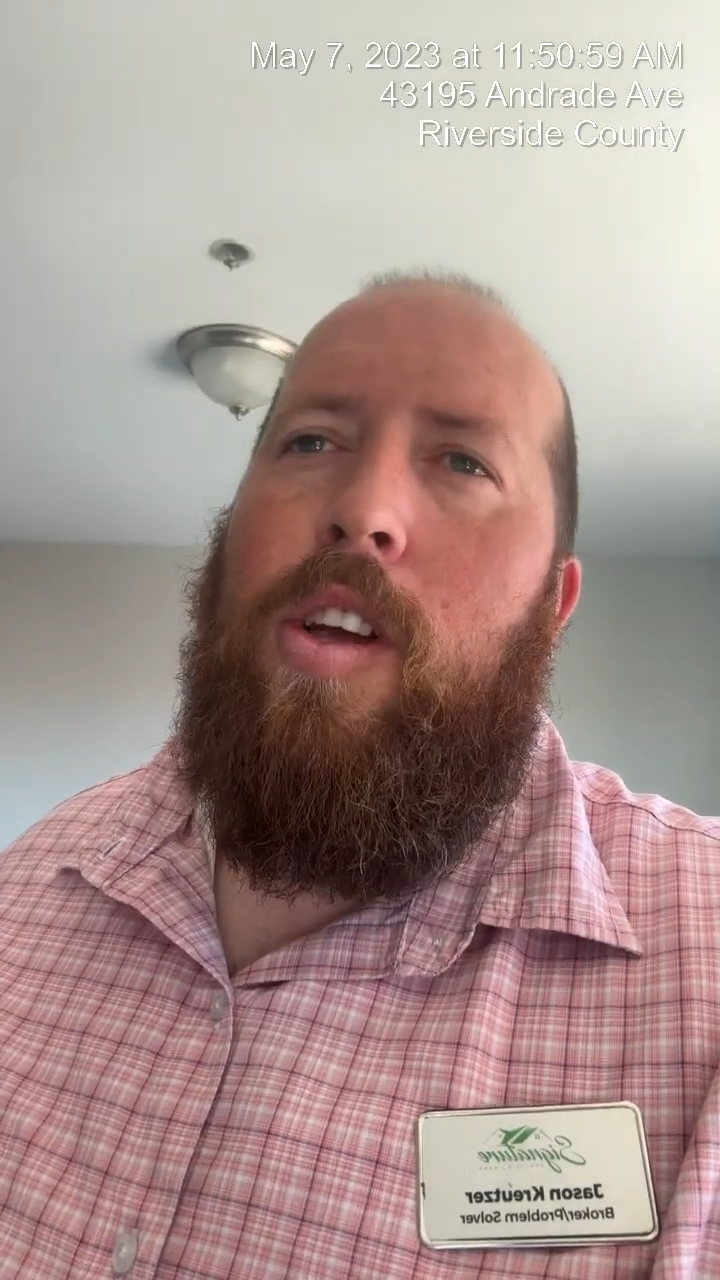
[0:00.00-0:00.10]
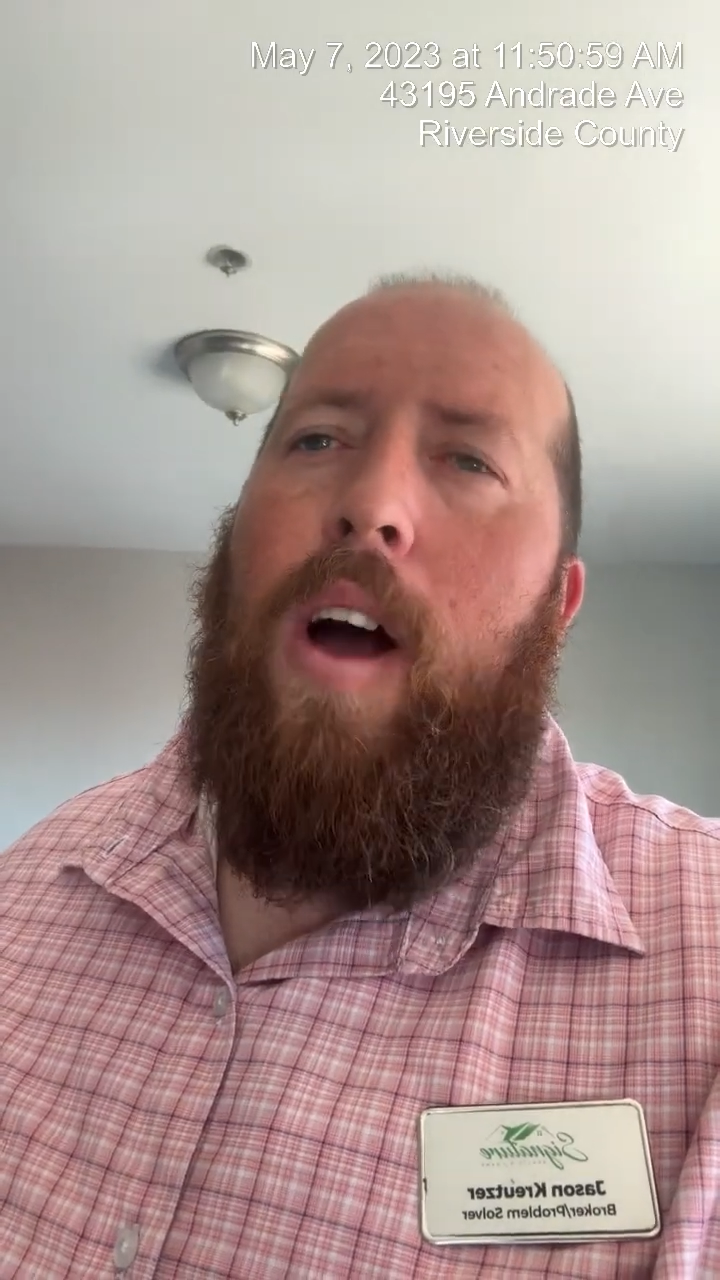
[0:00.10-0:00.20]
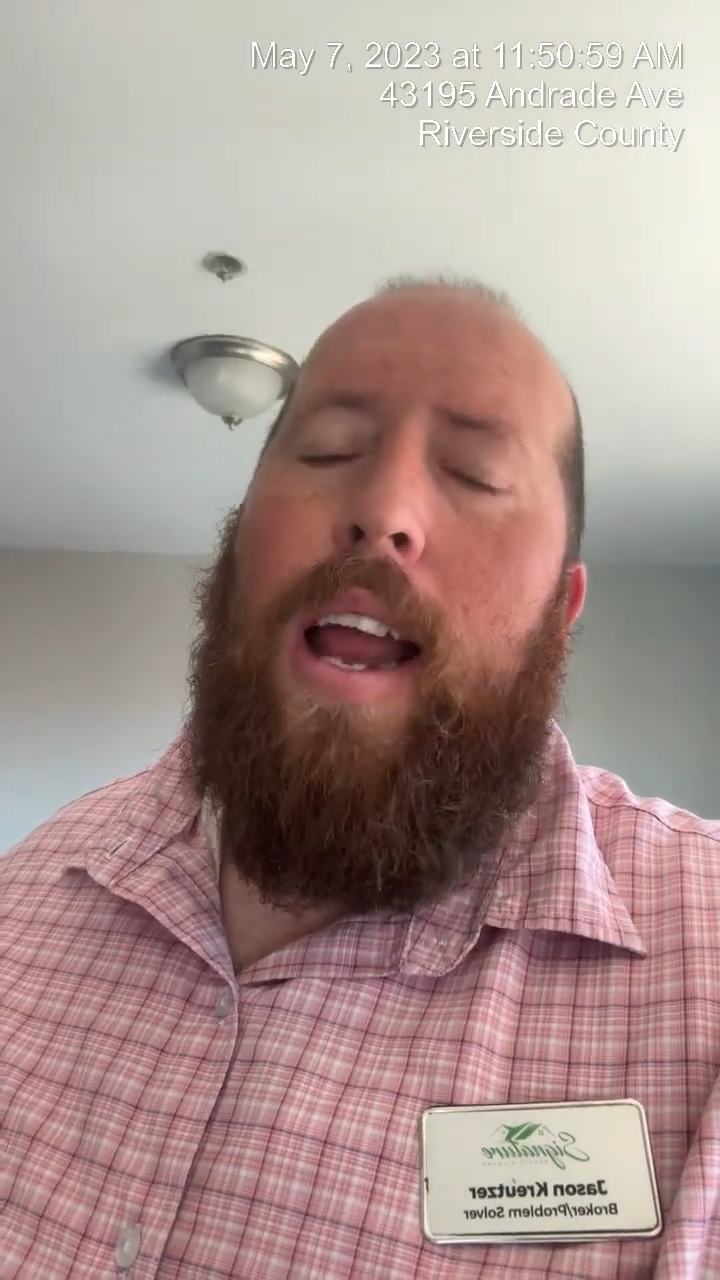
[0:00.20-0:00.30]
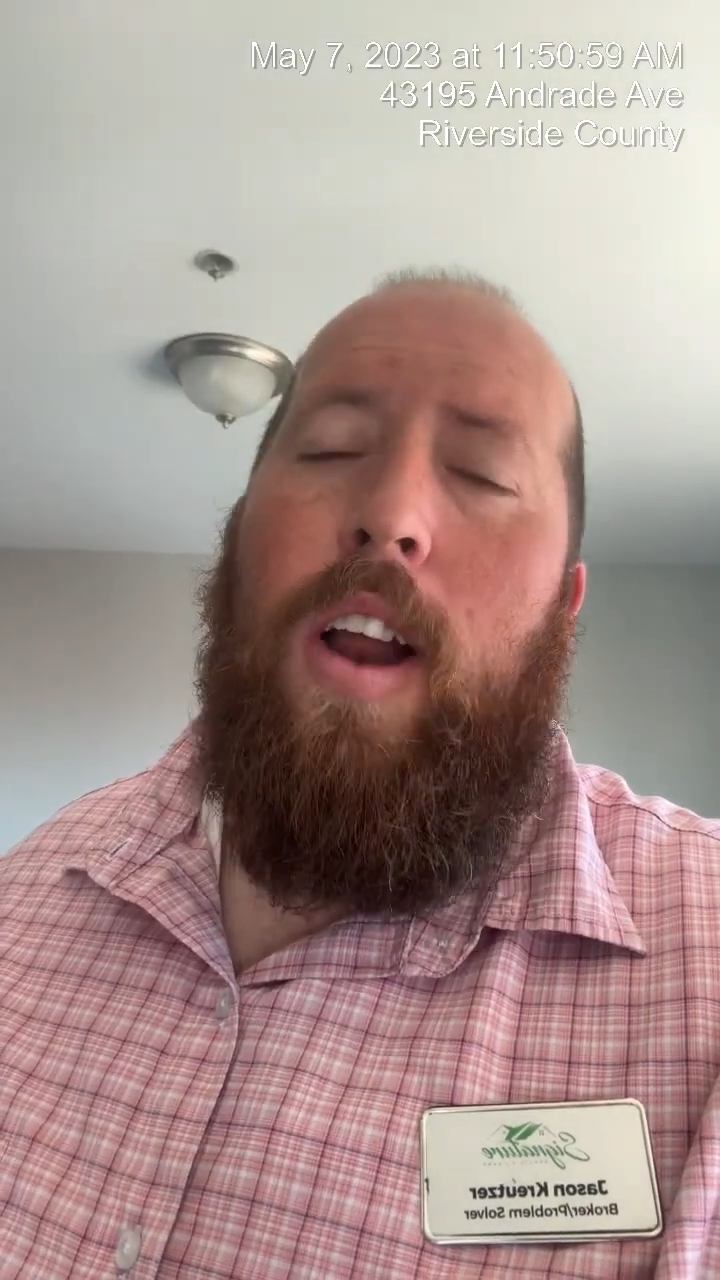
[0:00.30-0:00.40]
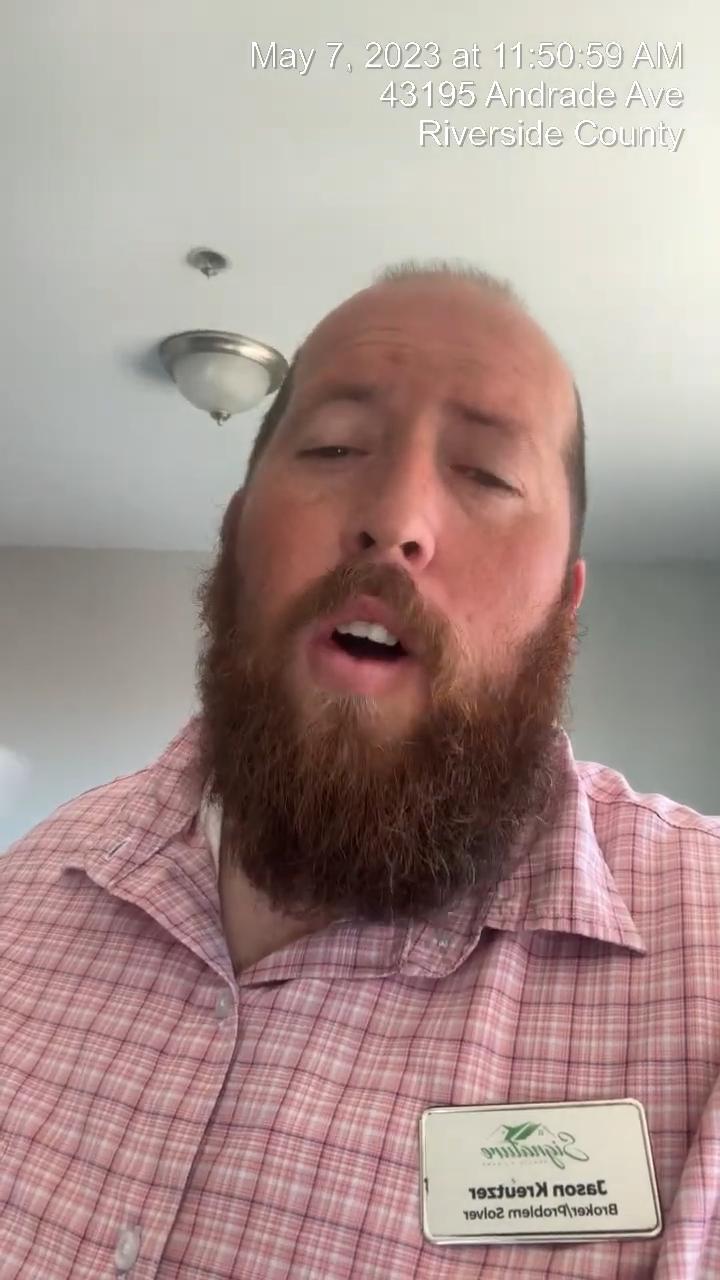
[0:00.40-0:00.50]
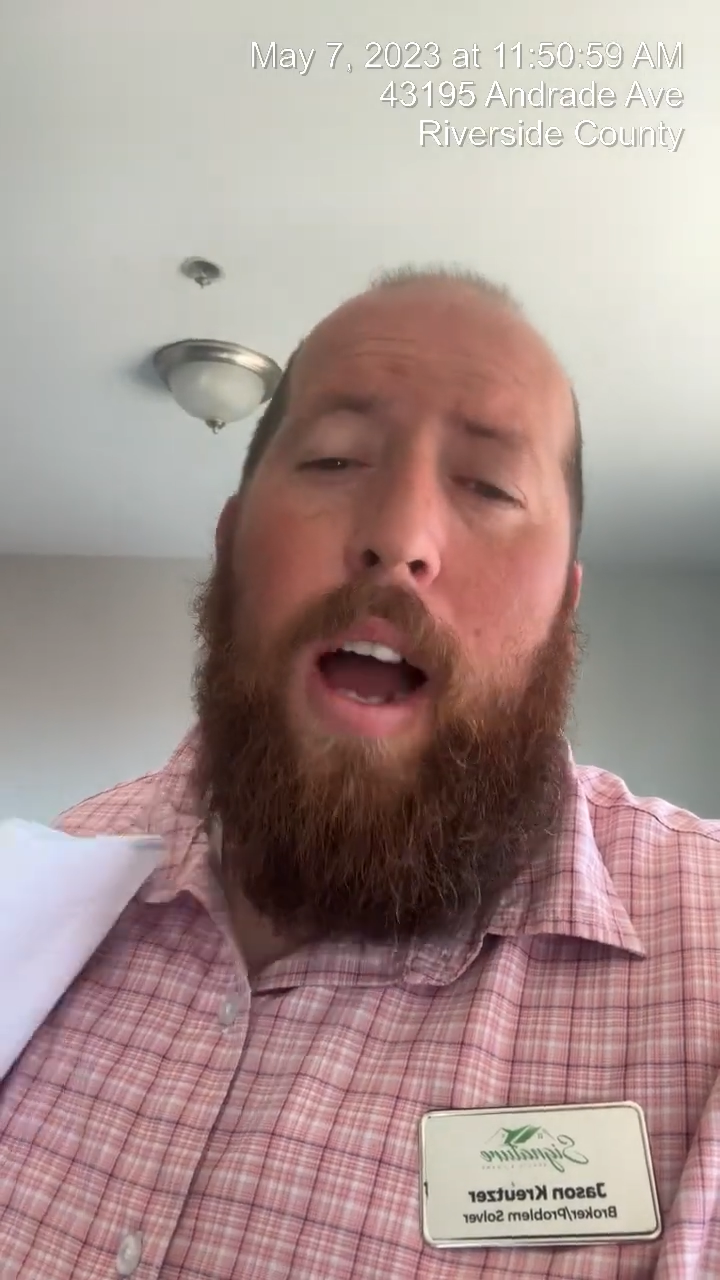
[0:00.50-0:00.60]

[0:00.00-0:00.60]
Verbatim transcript: so I know